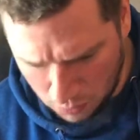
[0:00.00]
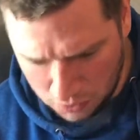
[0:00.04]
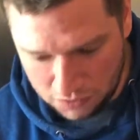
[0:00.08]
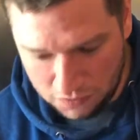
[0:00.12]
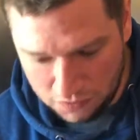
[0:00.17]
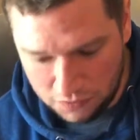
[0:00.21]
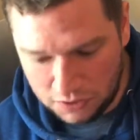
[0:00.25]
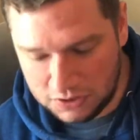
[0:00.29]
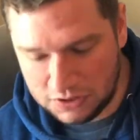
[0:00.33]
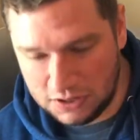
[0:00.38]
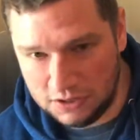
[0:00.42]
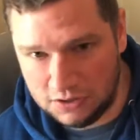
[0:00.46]

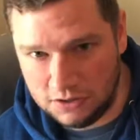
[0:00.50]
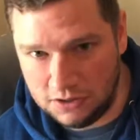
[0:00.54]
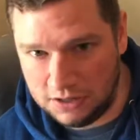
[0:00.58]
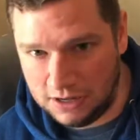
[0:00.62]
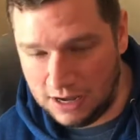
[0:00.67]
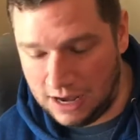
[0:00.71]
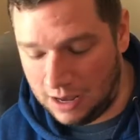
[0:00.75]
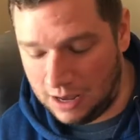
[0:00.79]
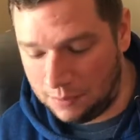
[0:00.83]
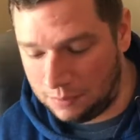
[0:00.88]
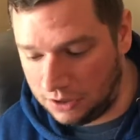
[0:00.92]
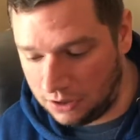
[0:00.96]
first get into the
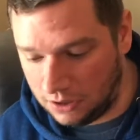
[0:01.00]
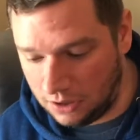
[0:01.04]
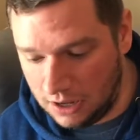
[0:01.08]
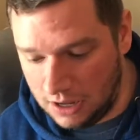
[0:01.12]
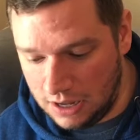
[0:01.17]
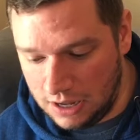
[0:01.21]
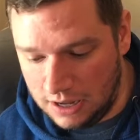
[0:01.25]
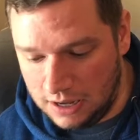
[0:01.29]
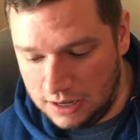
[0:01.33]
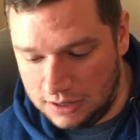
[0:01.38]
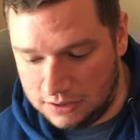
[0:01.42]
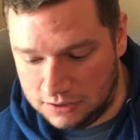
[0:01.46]
app here,
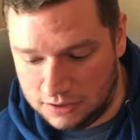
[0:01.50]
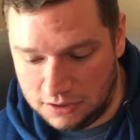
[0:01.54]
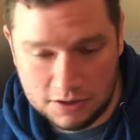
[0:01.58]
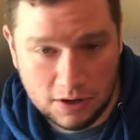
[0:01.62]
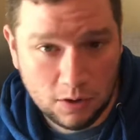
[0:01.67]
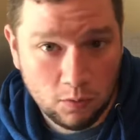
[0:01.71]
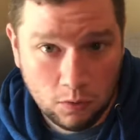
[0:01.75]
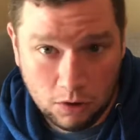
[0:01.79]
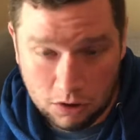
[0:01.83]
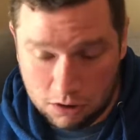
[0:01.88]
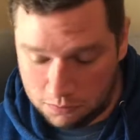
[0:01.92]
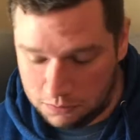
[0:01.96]
it's gonna say
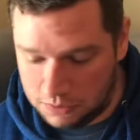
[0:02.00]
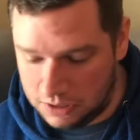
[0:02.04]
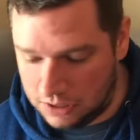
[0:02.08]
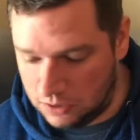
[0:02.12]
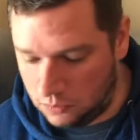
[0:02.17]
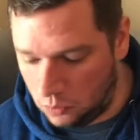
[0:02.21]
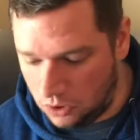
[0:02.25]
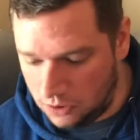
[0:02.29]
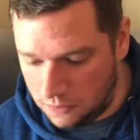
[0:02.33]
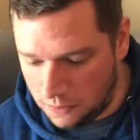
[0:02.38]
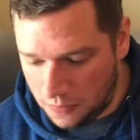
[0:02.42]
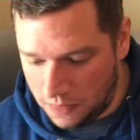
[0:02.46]
welcome to
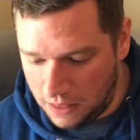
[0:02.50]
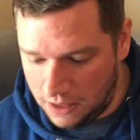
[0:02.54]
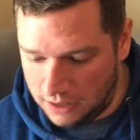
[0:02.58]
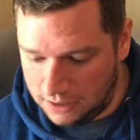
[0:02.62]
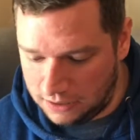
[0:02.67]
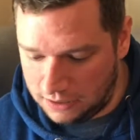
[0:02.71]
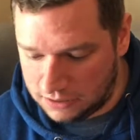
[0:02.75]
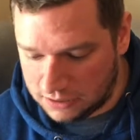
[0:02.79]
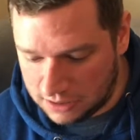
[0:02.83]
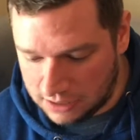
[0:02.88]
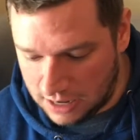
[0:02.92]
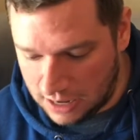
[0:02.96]
N1, and it's
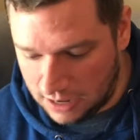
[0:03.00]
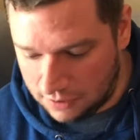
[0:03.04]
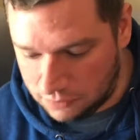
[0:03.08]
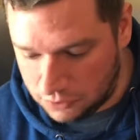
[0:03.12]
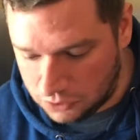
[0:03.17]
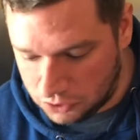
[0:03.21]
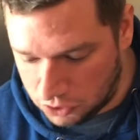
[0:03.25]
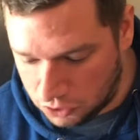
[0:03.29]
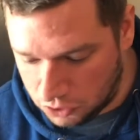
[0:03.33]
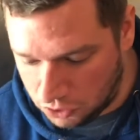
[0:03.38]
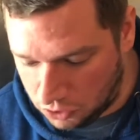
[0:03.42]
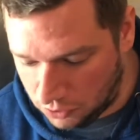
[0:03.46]
gonna have you
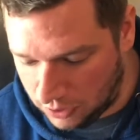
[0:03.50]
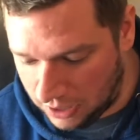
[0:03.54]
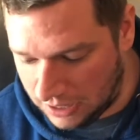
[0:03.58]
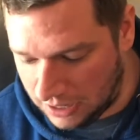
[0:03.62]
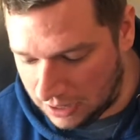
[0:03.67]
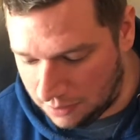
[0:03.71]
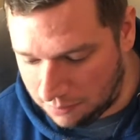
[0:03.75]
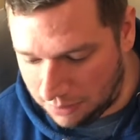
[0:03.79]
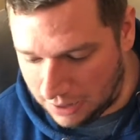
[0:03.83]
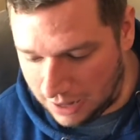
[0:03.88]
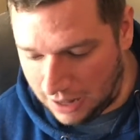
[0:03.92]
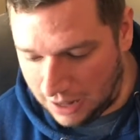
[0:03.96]
to create a
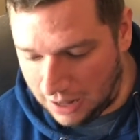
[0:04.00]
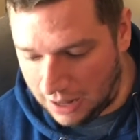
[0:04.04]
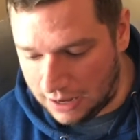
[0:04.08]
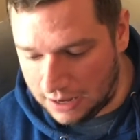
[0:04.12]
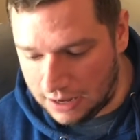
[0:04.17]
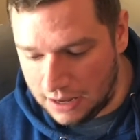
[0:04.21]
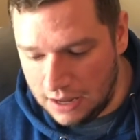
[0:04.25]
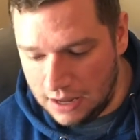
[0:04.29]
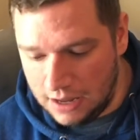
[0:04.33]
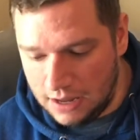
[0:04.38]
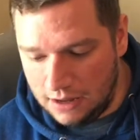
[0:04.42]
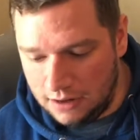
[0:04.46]
pie.
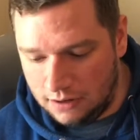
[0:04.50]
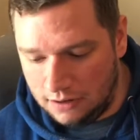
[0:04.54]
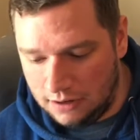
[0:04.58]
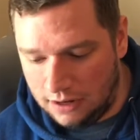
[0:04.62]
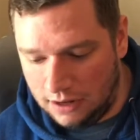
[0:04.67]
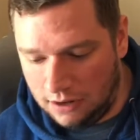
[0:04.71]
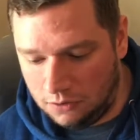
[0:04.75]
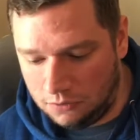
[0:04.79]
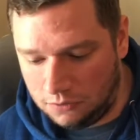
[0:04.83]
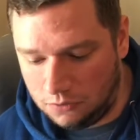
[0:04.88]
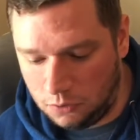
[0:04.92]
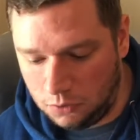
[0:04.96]
Now,
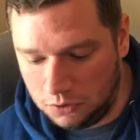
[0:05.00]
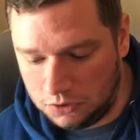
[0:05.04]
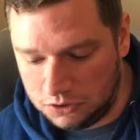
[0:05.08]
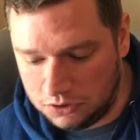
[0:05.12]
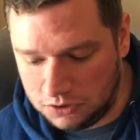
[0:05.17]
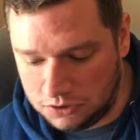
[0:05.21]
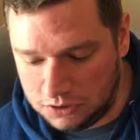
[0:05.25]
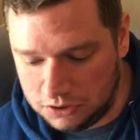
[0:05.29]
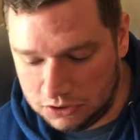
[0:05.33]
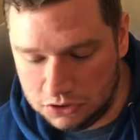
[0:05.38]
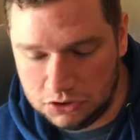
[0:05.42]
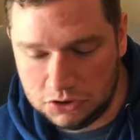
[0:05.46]
of course,
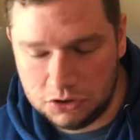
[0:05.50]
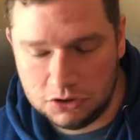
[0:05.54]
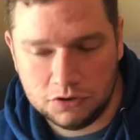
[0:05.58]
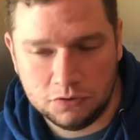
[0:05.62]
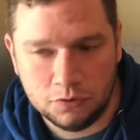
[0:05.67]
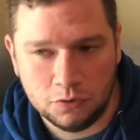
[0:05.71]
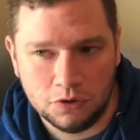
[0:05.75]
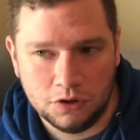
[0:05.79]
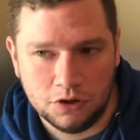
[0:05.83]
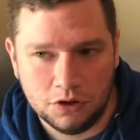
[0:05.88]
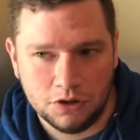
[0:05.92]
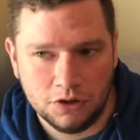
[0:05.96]
this is just for
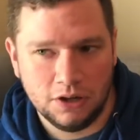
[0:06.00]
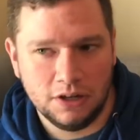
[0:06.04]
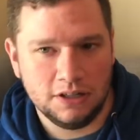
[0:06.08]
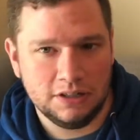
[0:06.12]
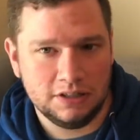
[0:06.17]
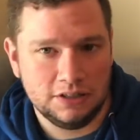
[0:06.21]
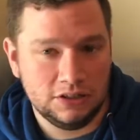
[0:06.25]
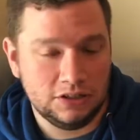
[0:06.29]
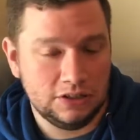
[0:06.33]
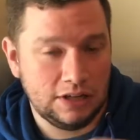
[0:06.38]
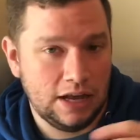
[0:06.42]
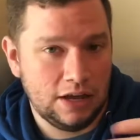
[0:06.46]
their
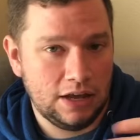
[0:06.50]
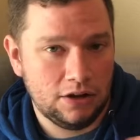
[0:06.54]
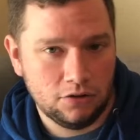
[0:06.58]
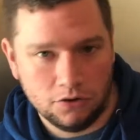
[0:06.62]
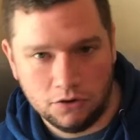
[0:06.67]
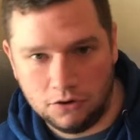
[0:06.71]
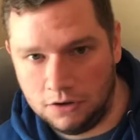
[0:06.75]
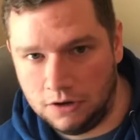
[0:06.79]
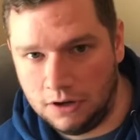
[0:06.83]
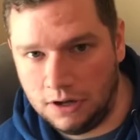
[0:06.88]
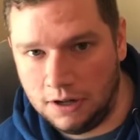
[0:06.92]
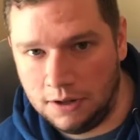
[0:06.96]

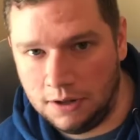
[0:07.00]
standard